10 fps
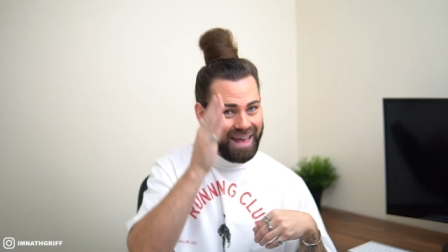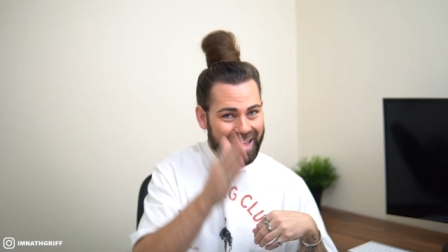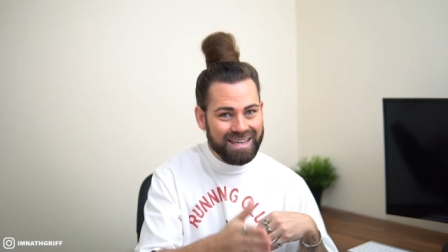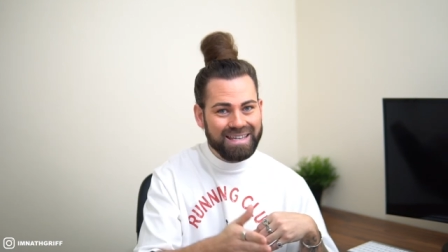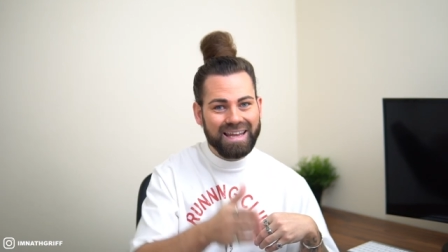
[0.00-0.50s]

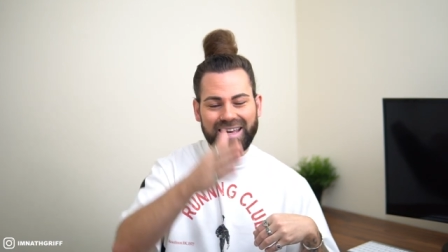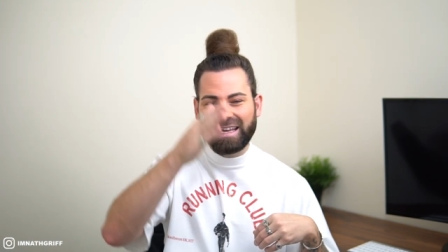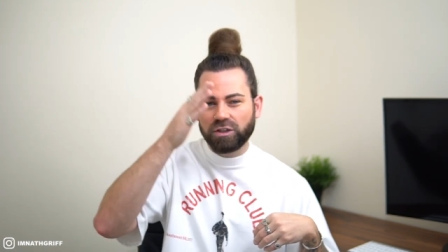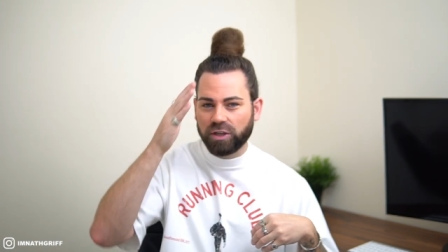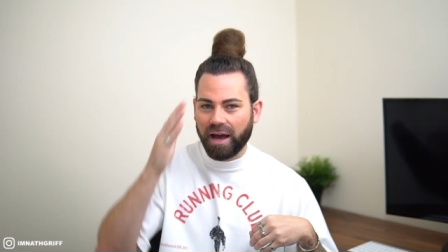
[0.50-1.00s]
in
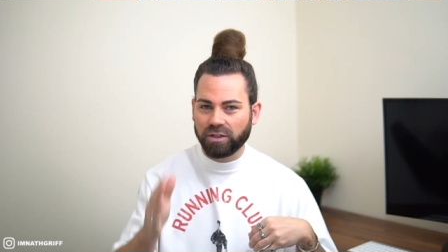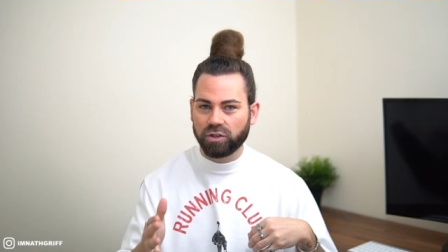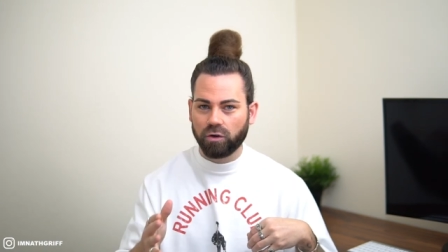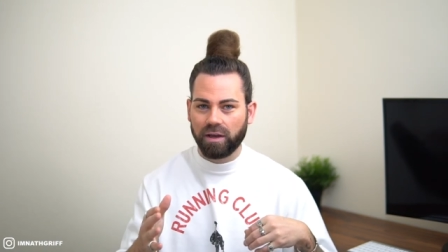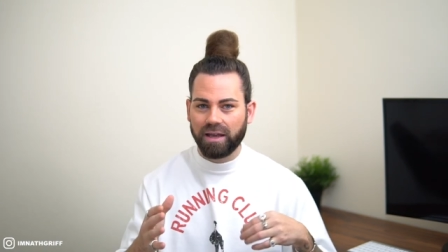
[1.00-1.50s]
each
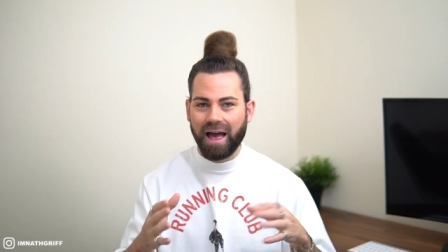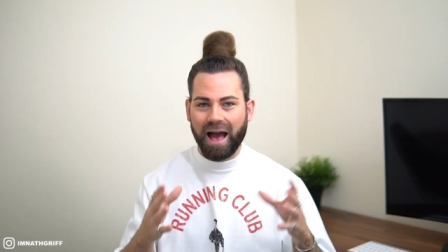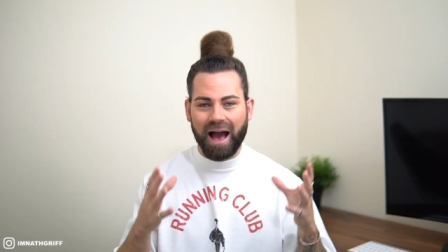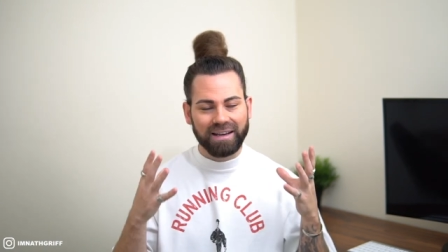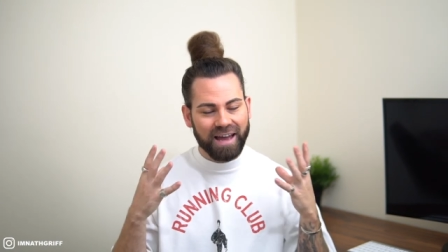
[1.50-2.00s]
category
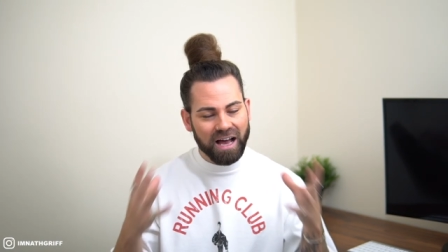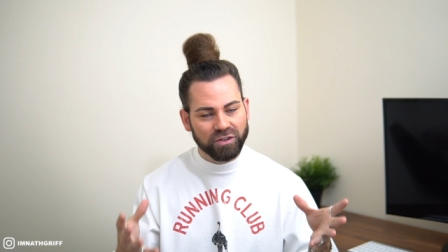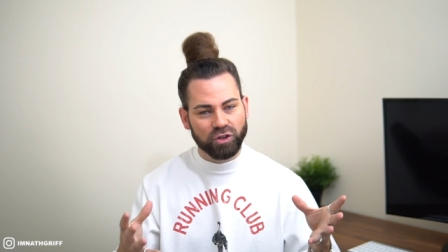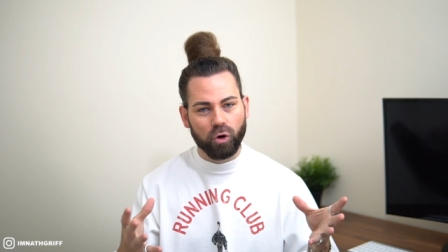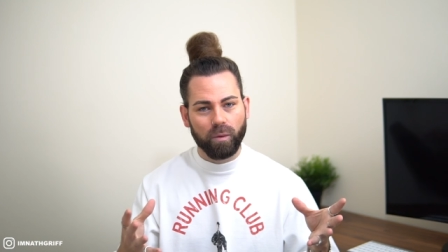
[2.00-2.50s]
and
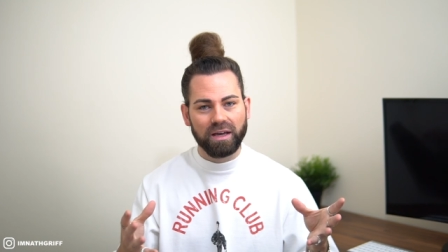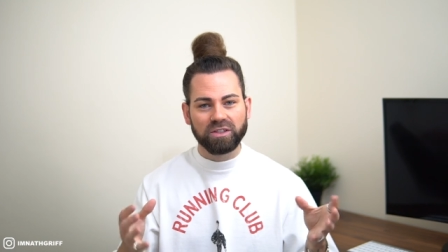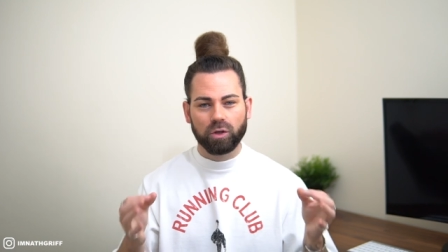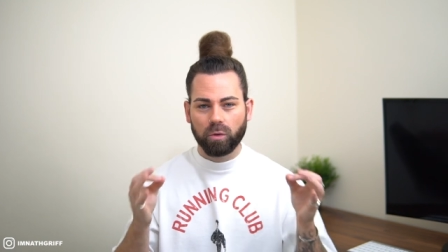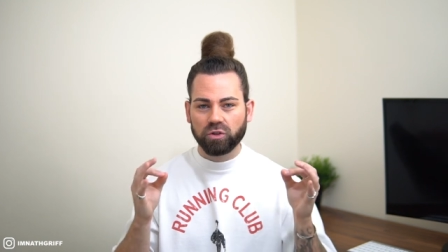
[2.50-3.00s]
as
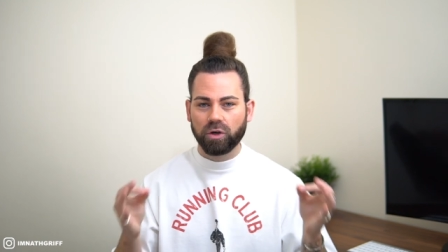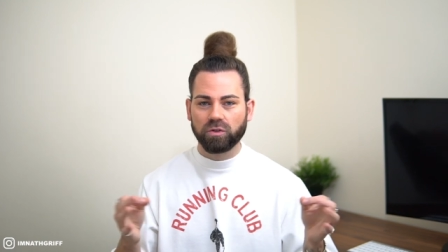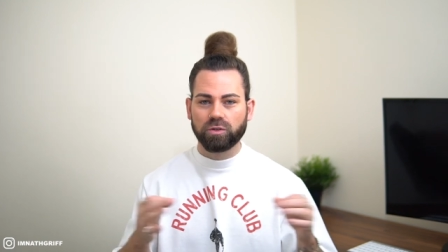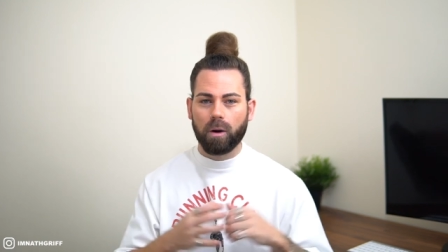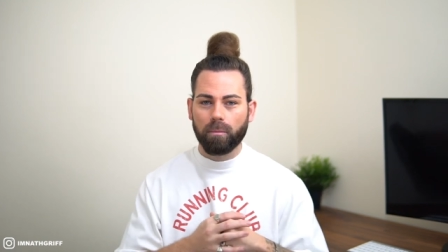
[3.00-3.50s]
always we'll show
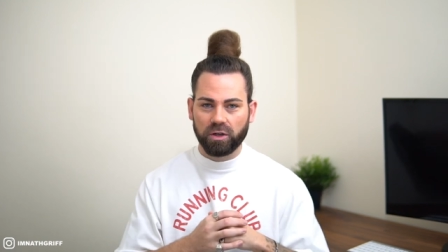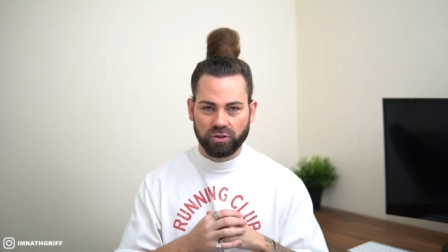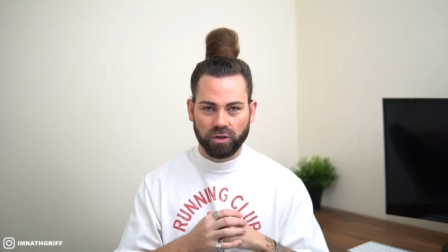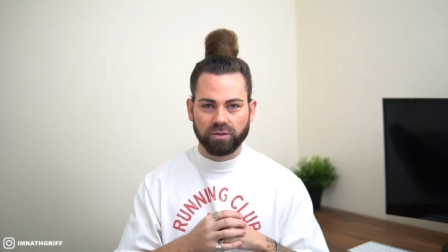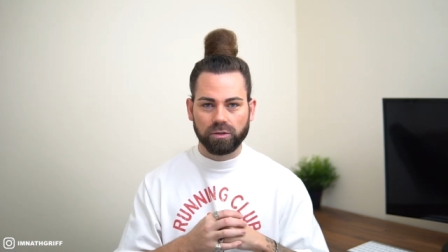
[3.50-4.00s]
some on body
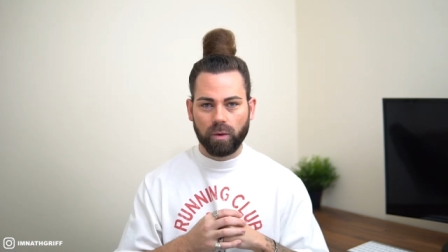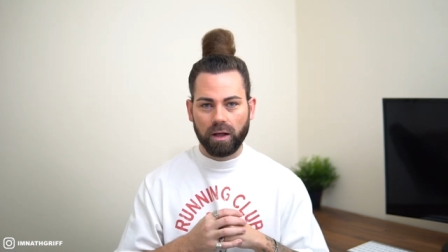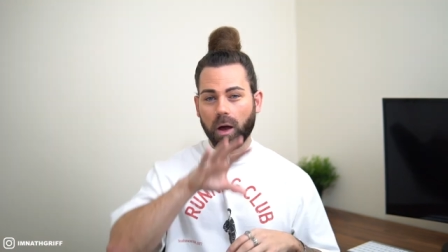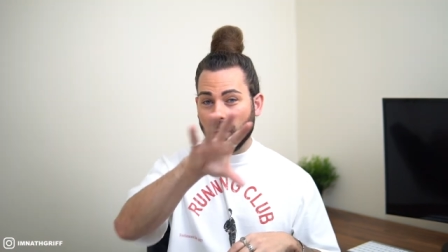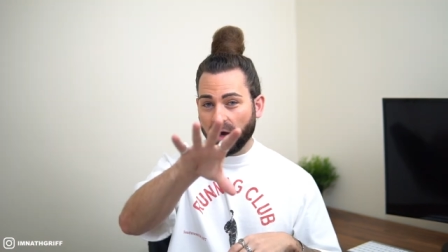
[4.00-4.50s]
shots as
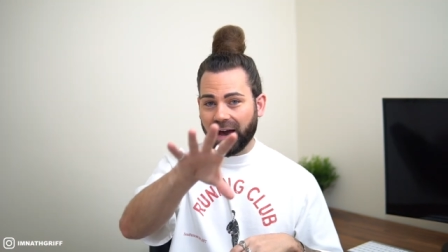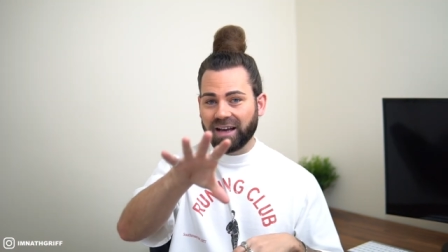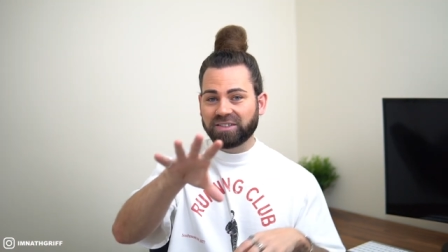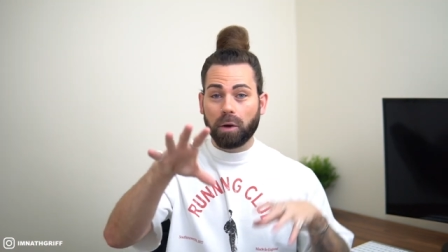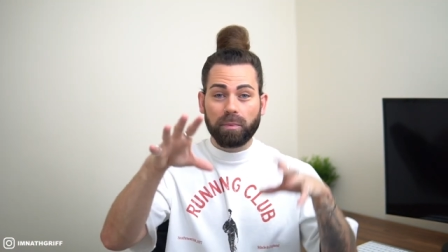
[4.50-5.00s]
well but
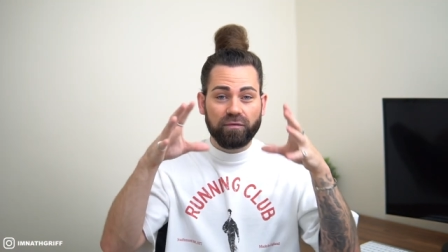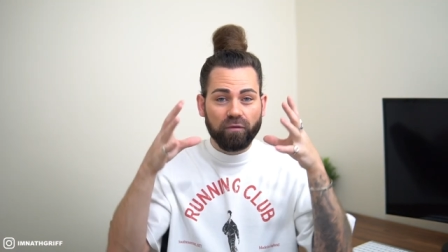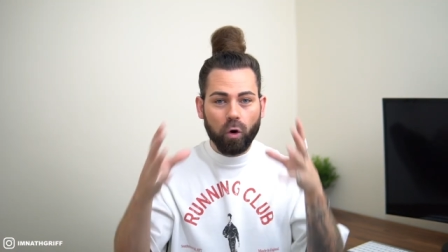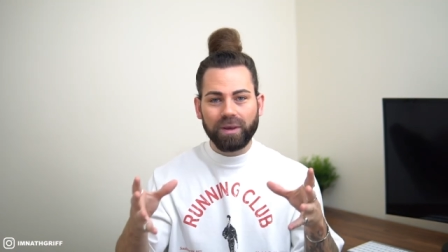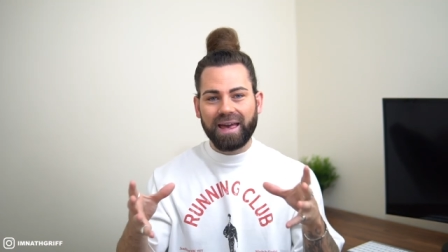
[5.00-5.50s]
guys
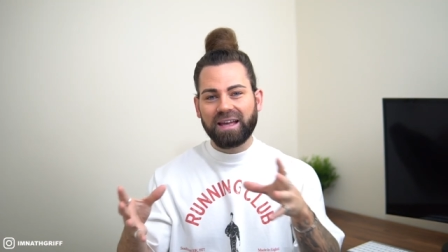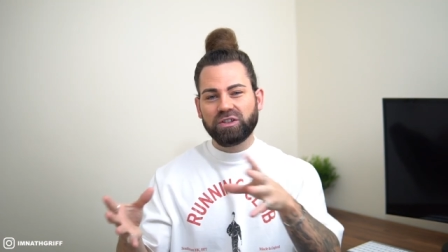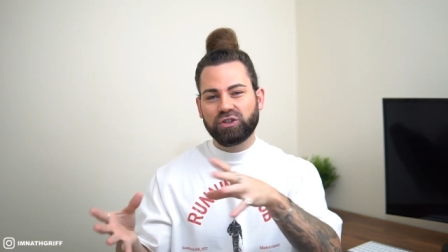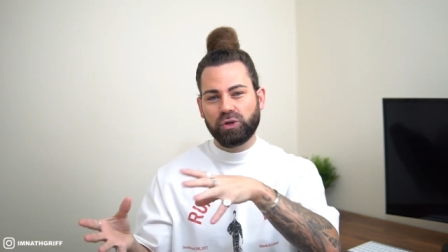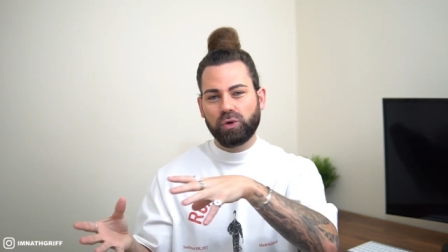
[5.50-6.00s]
before we get
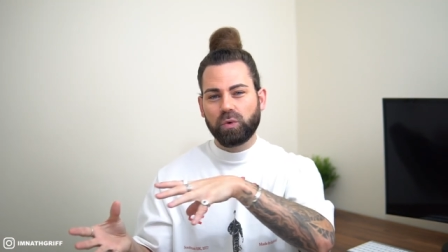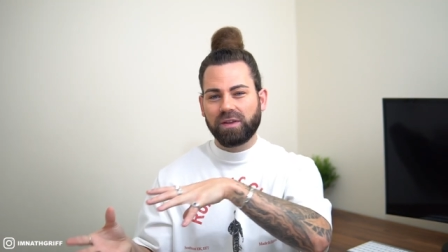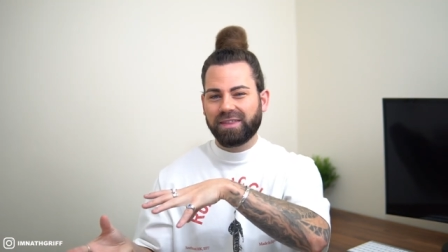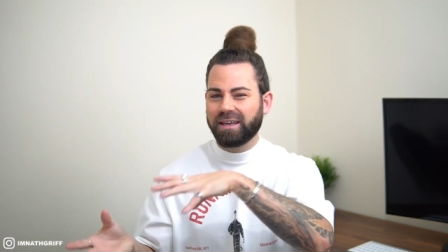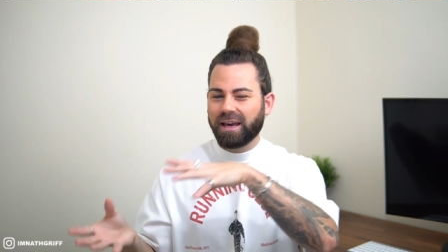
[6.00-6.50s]
into
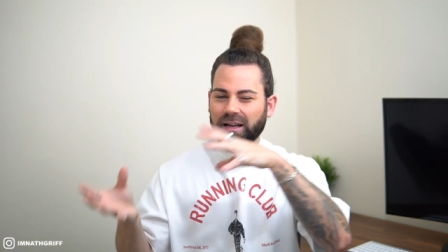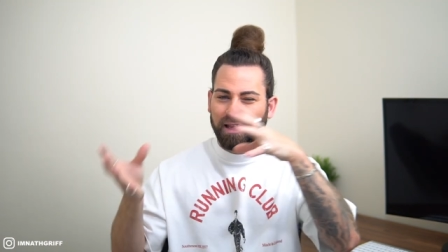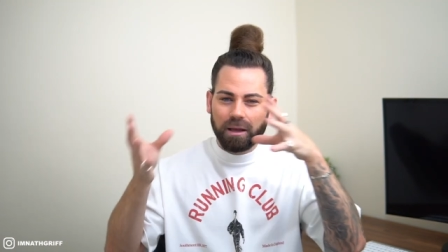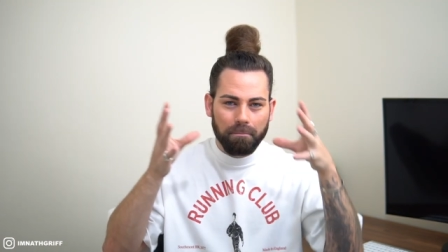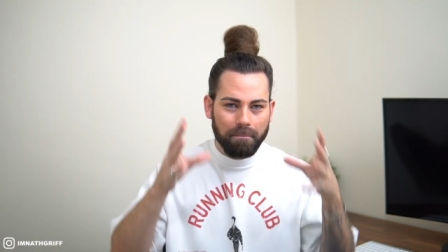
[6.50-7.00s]
the kind of
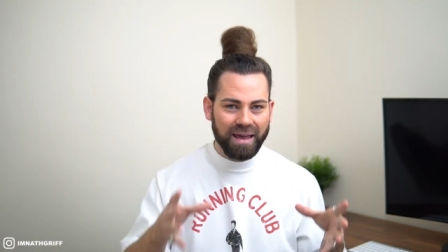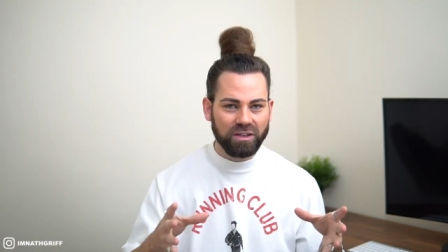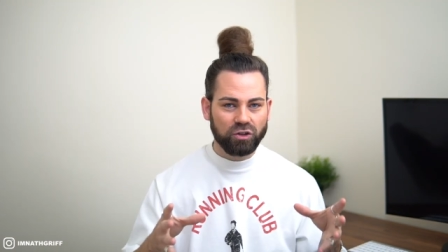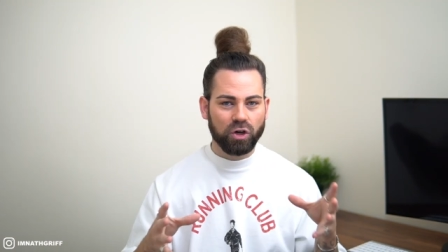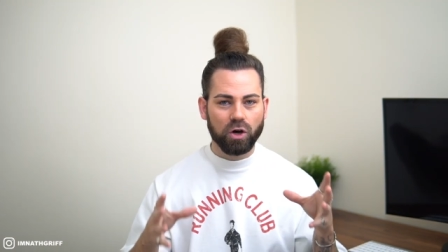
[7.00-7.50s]
like
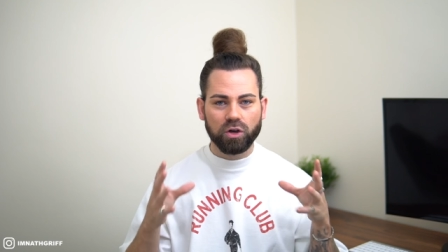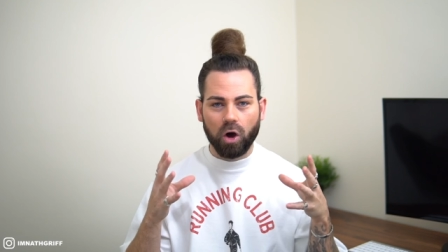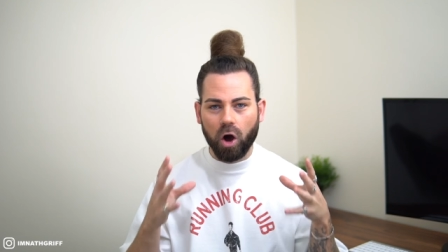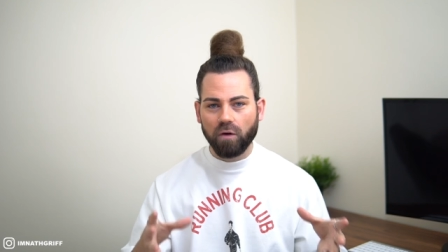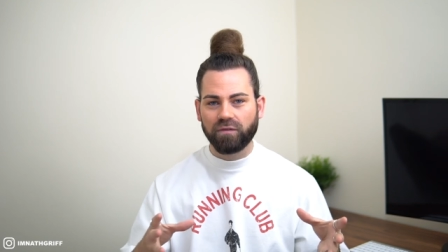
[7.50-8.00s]
main chunk
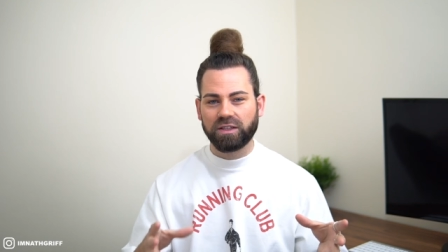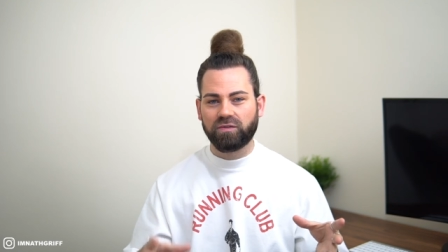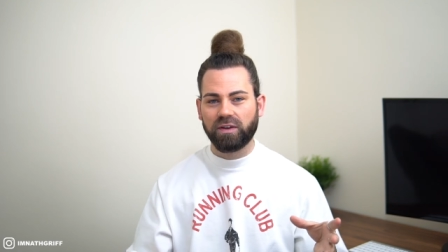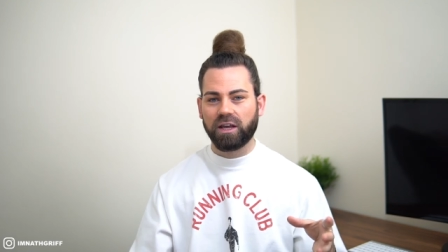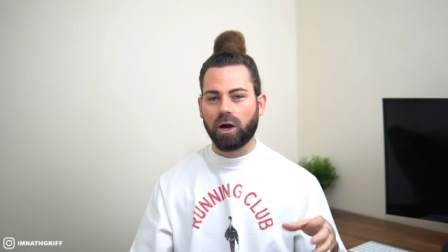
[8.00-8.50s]
of this
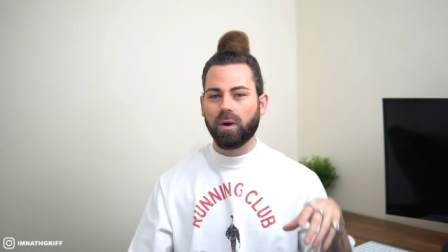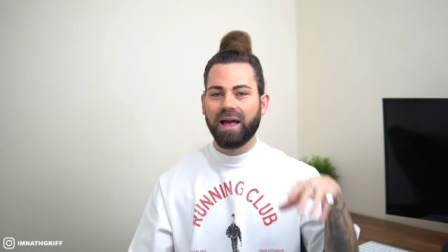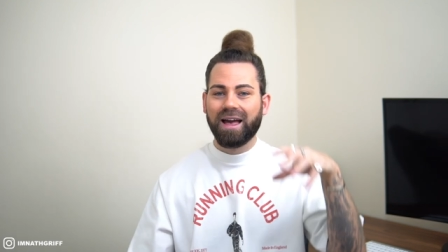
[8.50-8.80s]
video